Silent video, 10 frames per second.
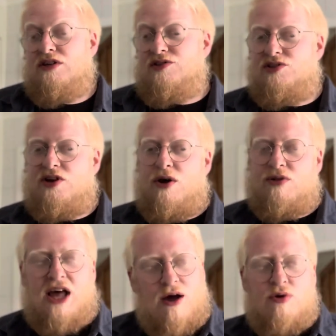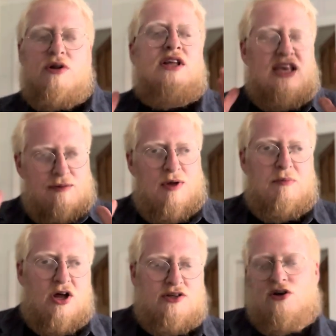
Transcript: so that will keep my mind